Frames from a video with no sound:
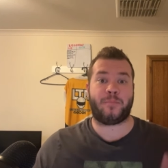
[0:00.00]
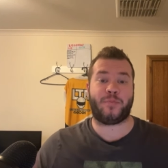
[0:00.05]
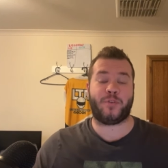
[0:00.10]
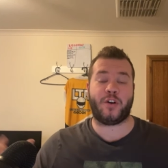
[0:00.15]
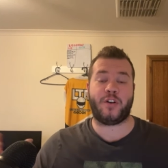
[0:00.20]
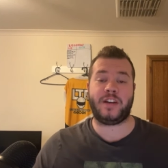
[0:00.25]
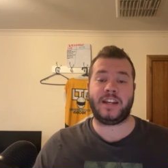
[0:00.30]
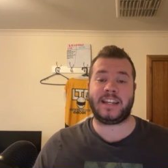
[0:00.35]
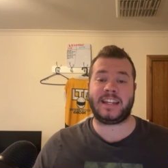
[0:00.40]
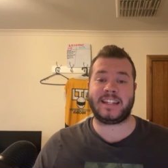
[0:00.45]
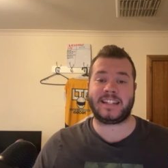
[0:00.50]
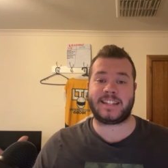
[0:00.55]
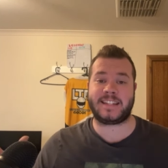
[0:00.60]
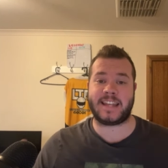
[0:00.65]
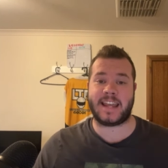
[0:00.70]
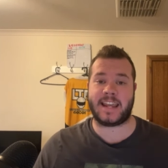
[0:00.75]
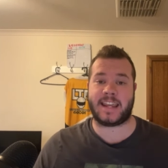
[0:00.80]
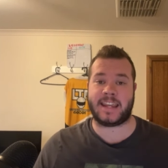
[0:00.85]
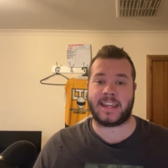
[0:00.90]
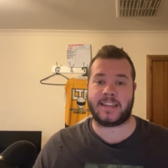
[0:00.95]
Brodie
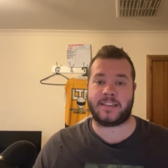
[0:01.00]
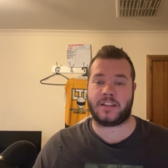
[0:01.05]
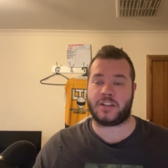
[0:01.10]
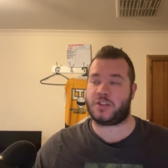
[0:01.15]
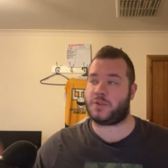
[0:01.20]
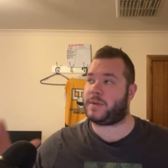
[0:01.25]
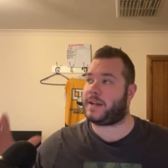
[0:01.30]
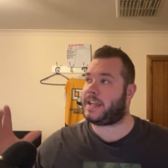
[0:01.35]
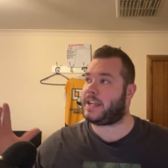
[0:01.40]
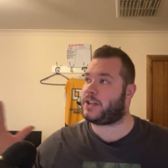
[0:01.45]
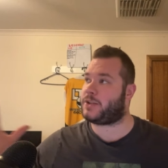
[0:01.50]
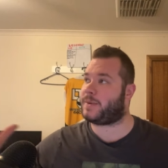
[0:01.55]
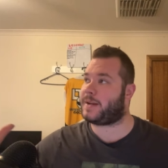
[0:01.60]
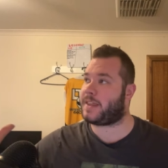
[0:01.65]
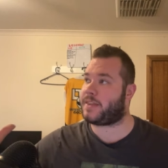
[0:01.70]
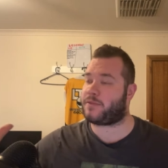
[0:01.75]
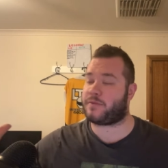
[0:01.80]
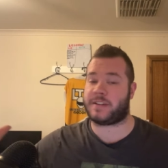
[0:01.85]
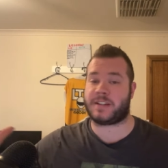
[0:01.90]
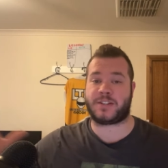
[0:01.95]
Kostecki, the
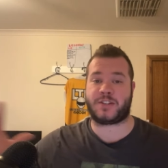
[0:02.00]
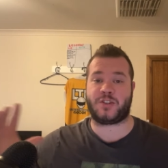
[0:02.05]
2023